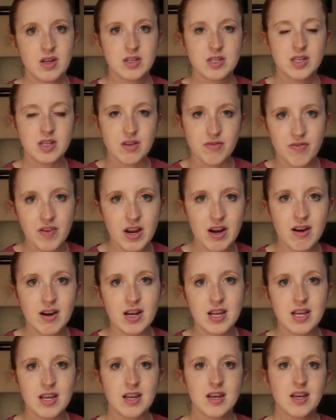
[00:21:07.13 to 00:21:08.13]
to the
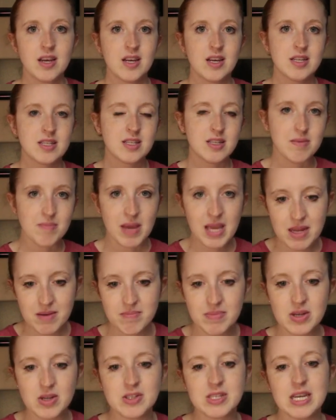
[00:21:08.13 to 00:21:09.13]
ferry, to the
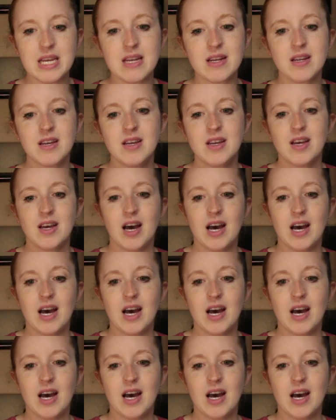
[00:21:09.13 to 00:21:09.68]
main building,